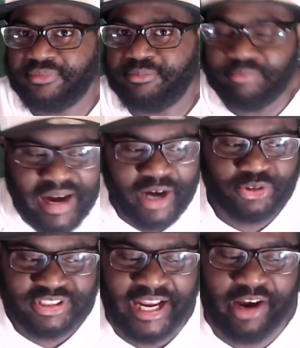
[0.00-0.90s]

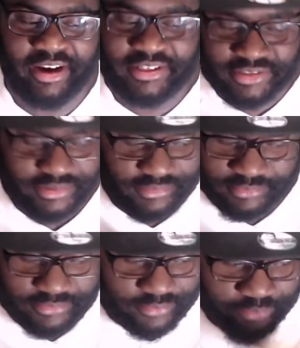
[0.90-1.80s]
Myles Garrett,
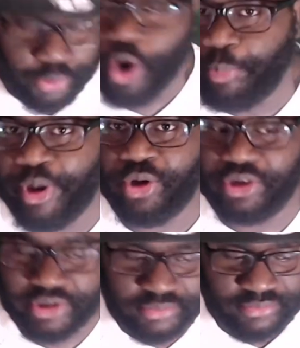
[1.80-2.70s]
Pro
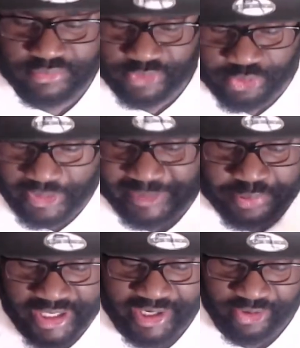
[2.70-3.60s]
Bowler, great
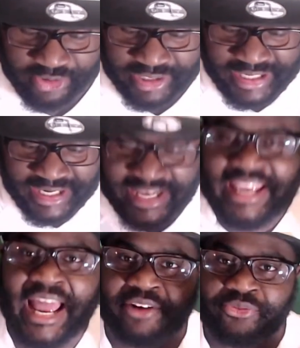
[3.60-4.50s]
player. He
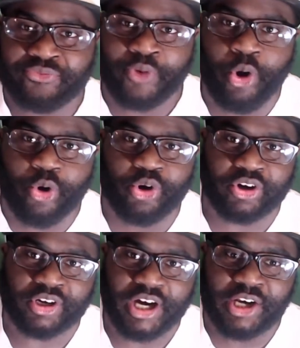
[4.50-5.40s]
had
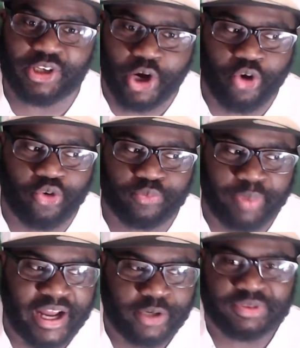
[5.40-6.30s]
four alone
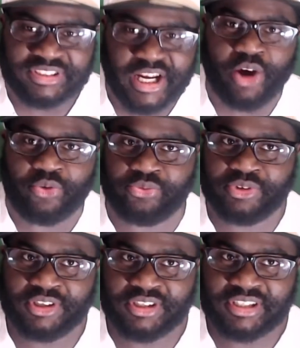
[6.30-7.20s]
by himself.
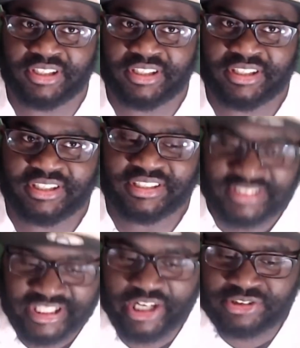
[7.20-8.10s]

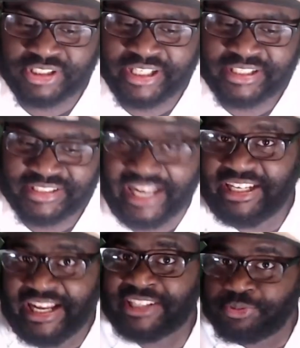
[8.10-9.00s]
Seriously? That
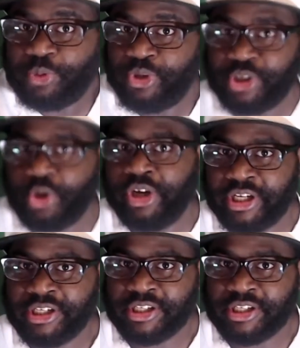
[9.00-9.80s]
that's what we're doing?